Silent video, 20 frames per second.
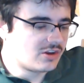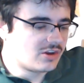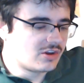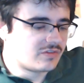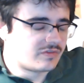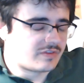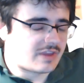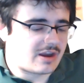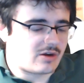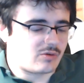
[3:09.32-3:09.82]

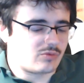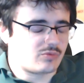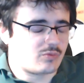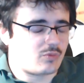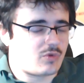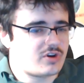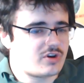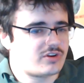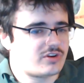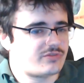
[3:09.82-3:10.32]
Now,
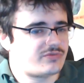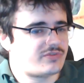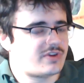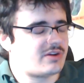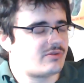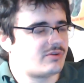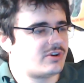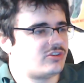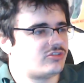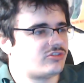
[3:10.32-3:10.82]
one of the
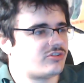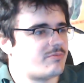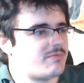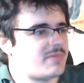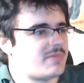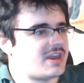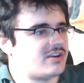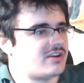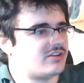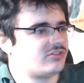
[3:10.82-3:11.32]
theories to
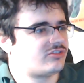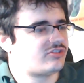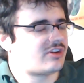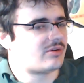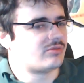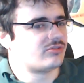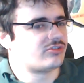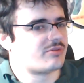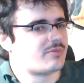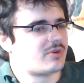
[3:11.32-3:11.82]
me that
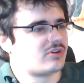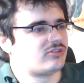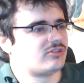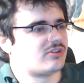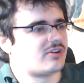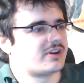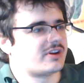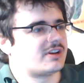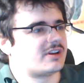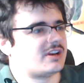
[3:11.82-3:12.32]
sounds the most
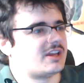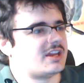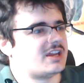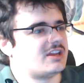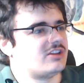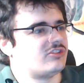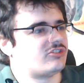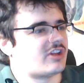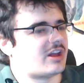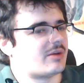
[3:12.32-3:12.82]
likely
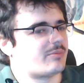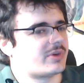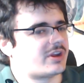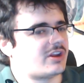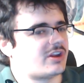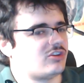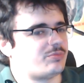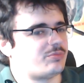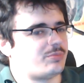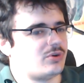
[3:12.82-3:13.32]
is that
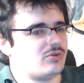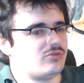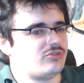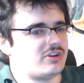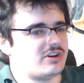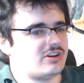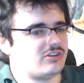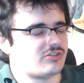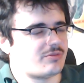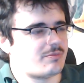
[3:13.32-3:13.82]
because
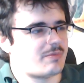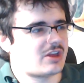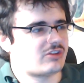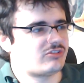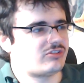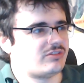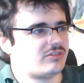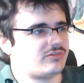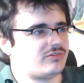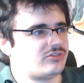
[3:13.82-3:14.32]
Putin is a
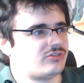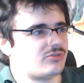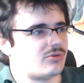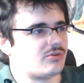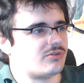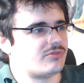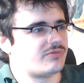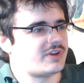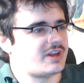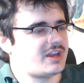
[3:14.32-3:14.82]
massive sort
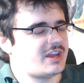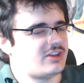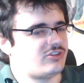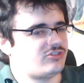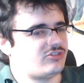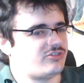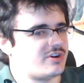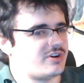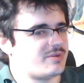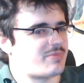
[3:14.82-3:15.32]
of
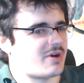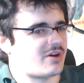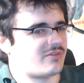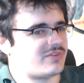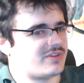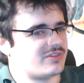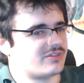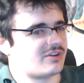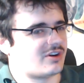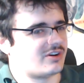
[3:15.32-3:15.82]
history buff
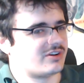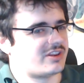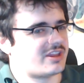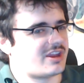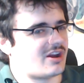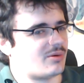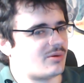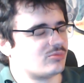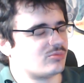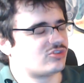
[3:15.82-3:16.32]
in kind of the
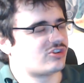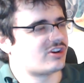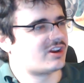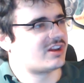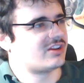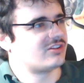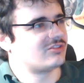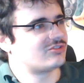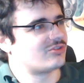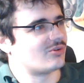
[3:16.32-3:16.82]
armchair
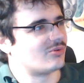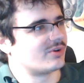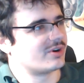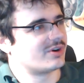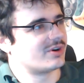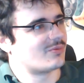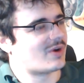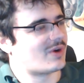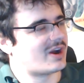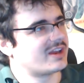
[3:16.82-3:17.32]

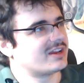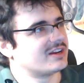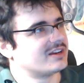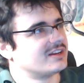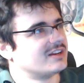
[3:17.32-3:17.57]
historian way,